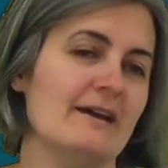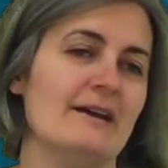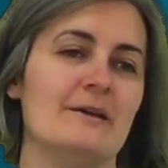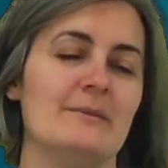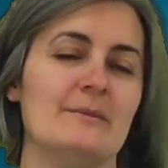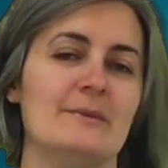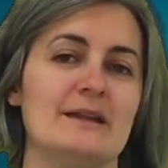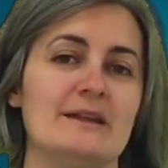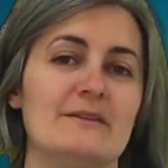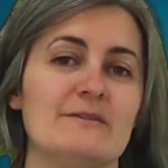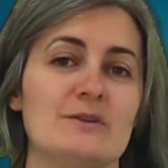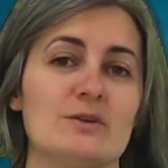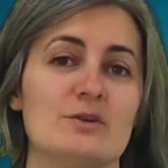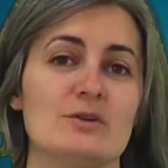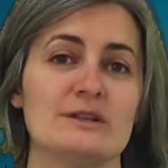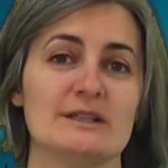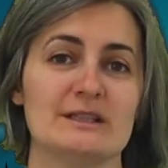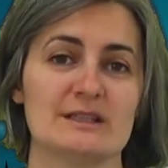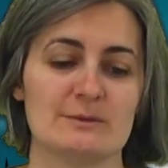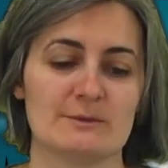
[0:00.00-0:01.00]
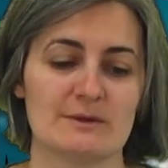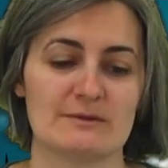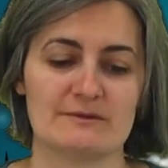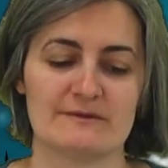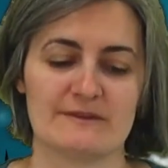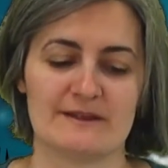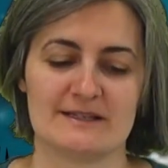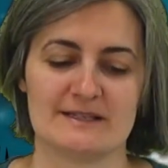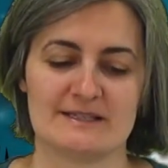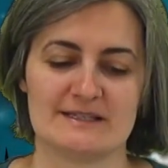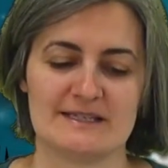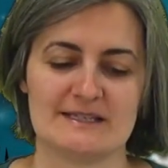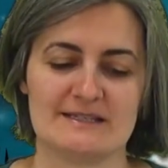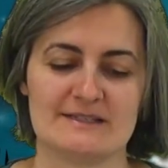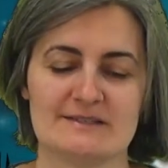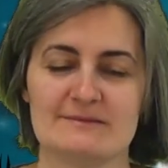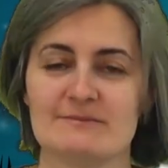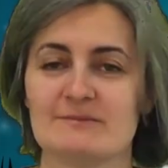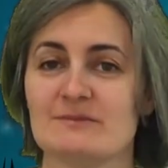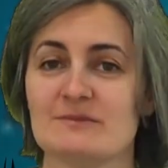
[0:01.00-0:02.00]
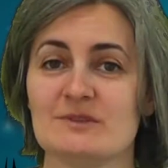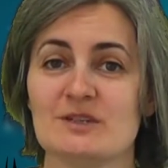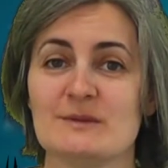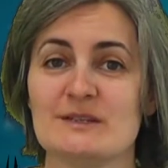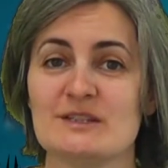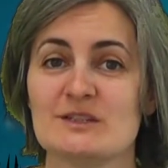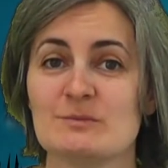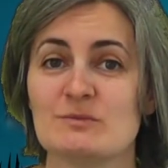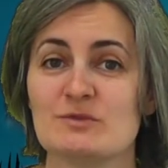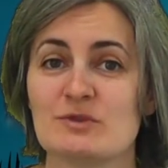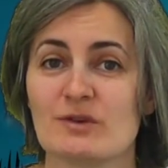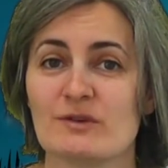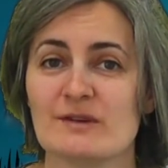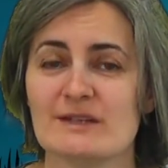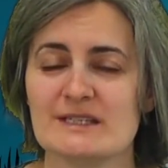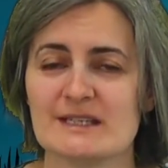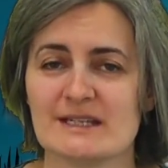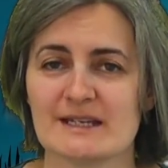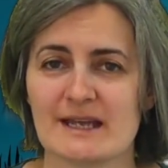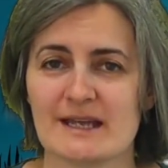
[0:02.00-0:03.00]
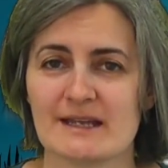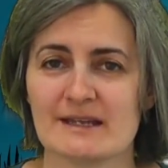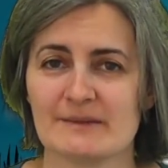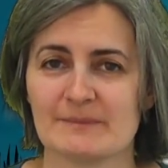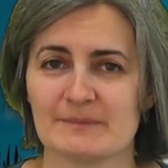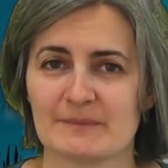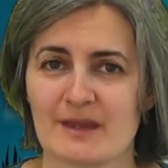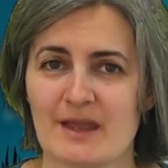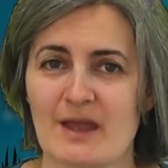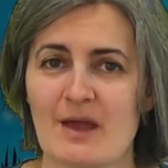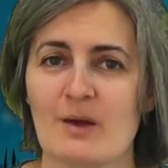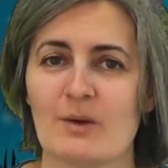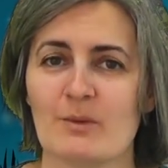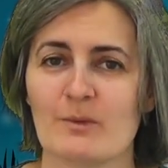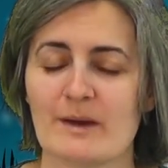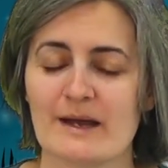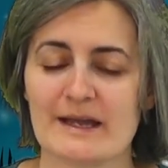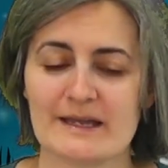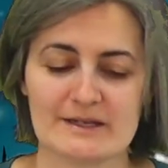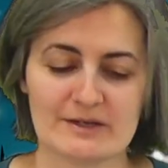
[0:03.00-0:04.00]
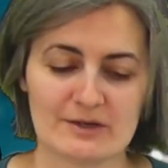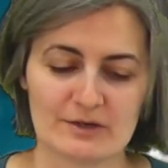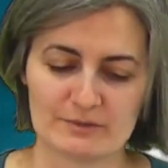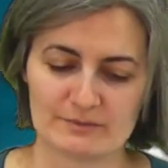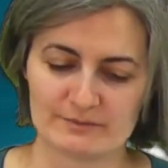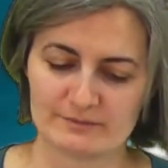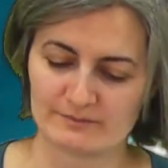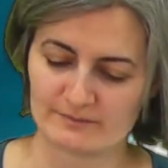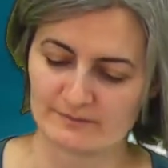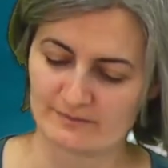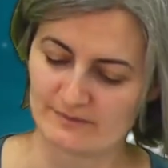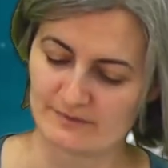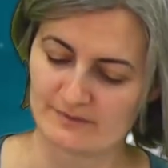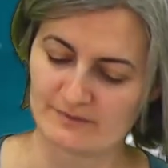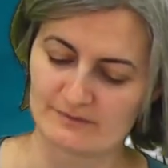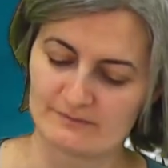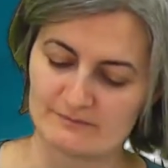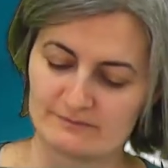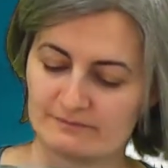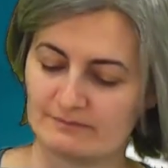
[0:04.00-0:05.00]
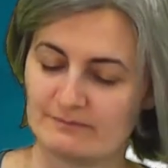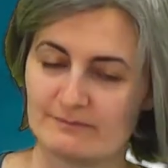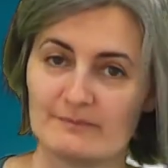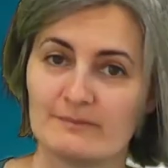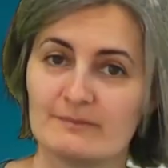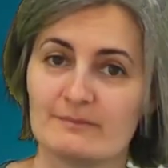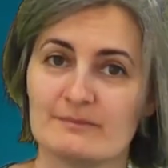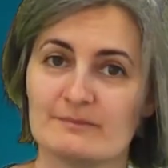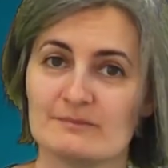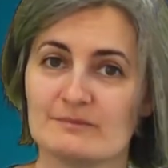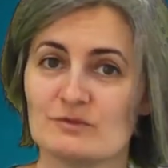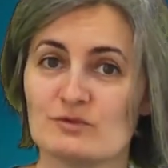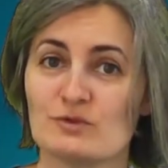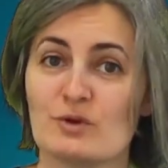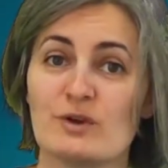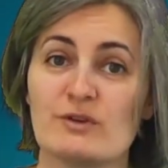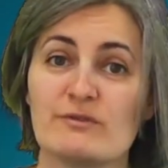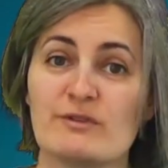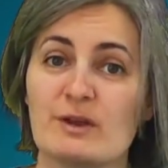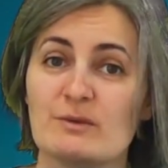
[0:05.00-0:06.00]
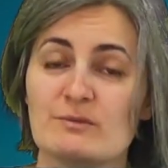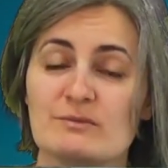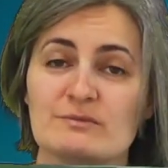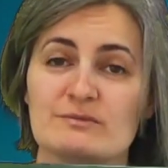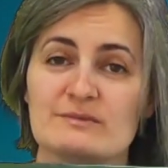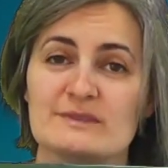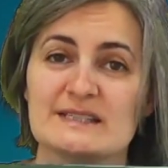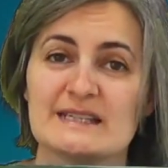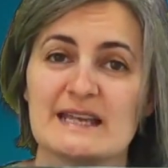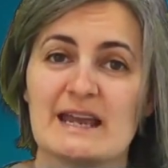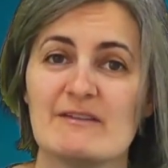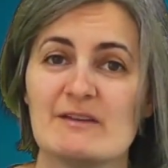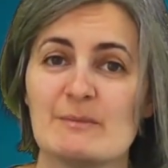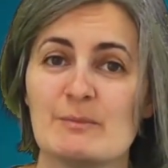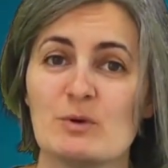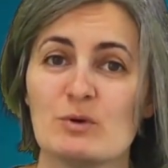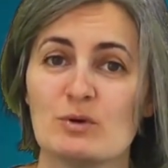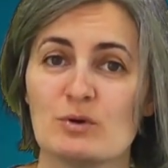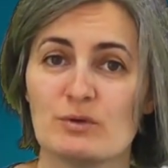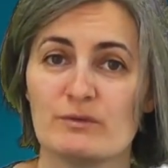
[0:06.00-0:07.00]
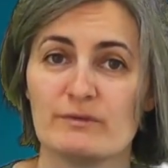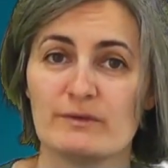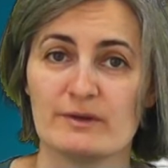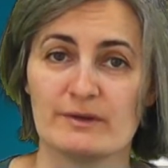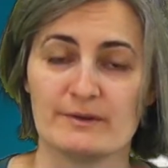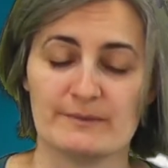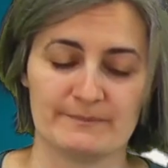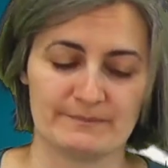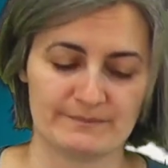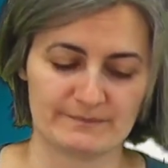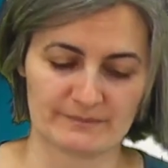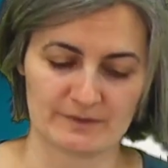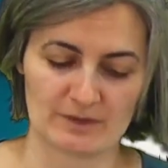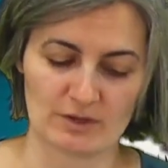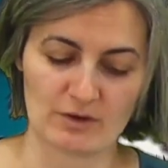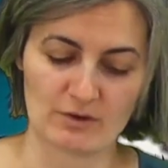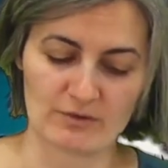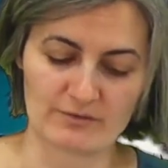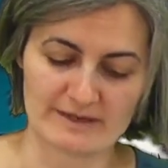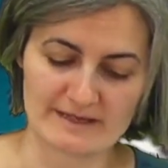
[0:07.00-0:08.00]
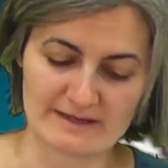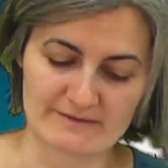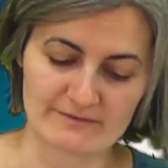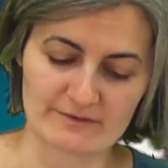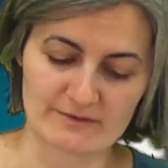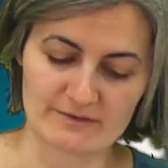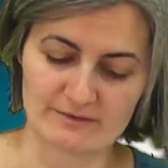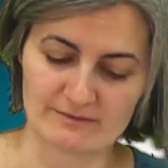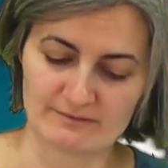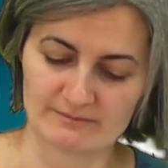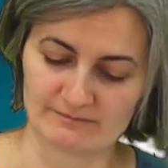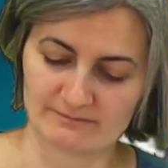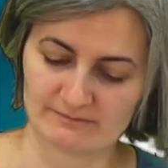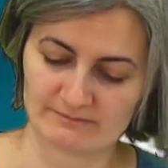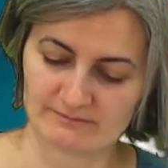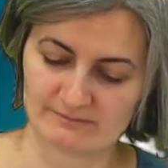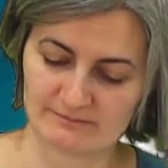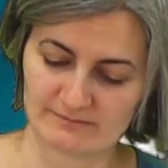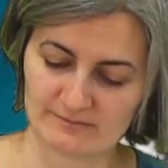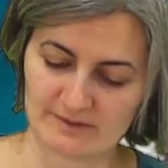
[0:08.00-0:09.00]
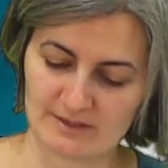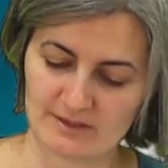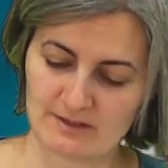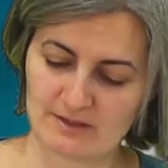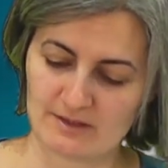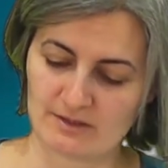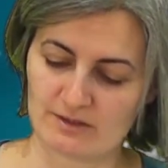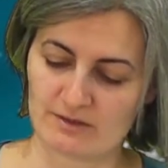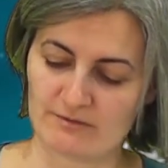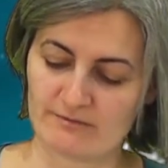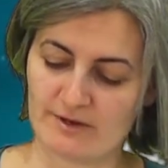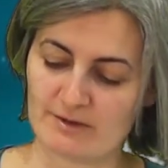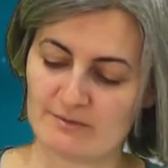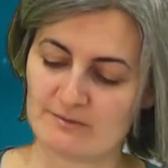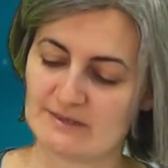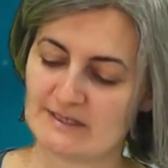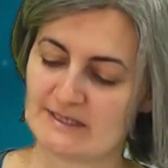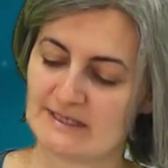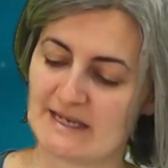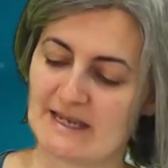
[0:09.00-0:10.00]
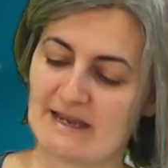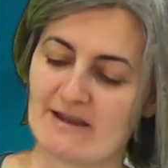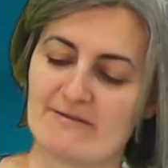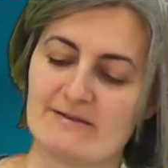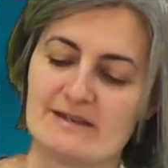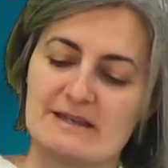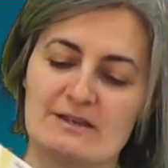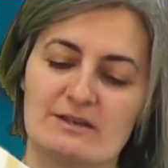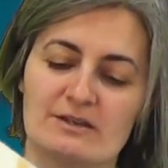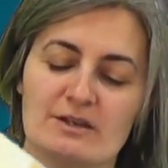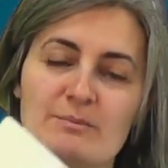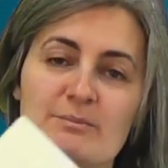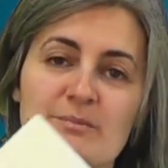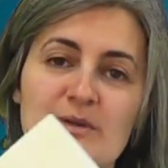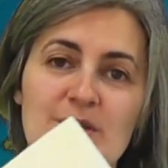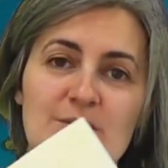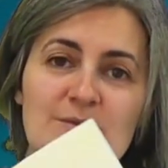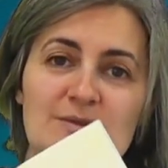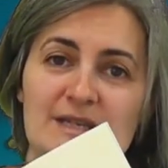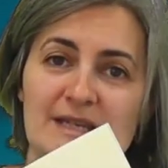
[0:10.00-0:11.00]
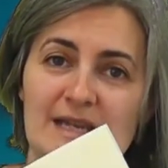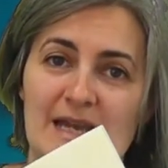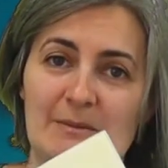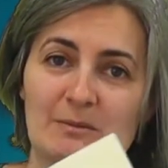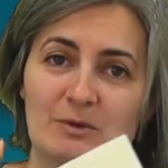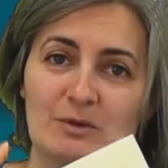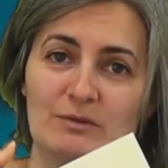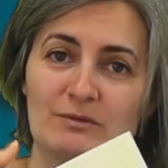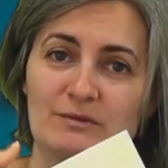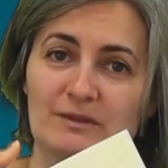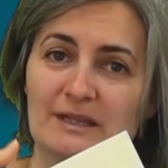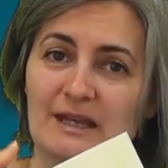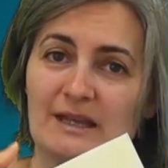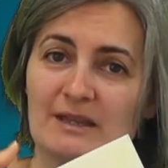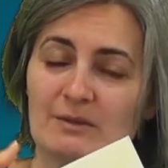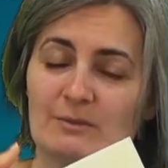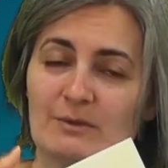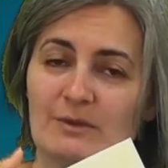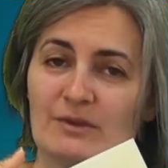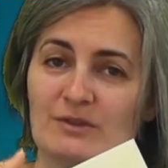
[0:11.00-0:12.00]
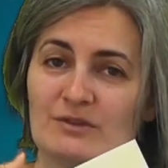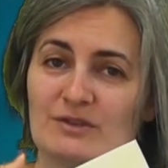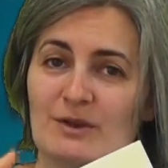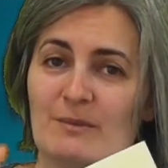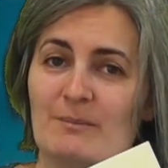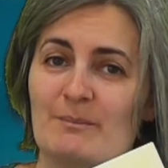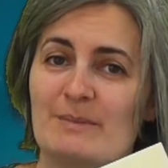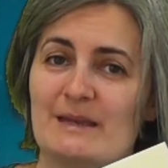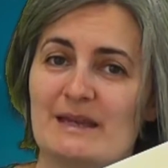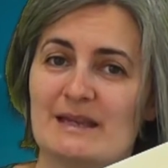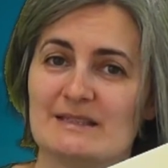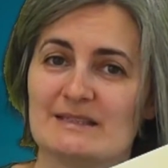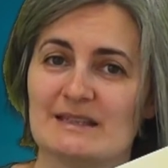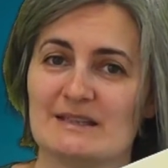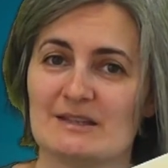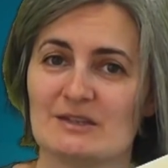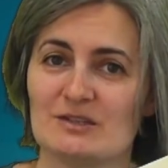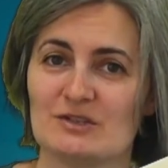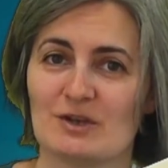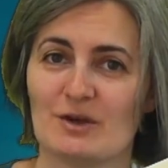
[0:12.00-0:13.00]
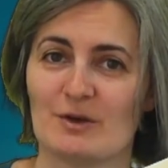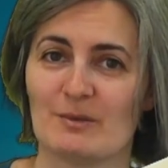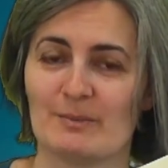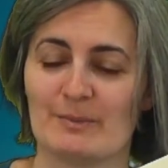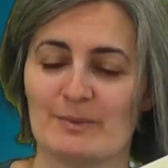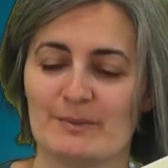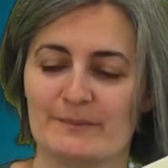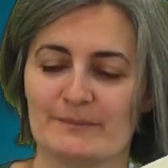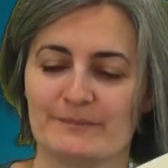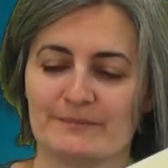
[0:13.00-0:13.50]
And if your little one fancies doing some drawing tonight, why not draw your own scary book cover, or even your own scary computer game cover, like the one that Tom picks in the shop.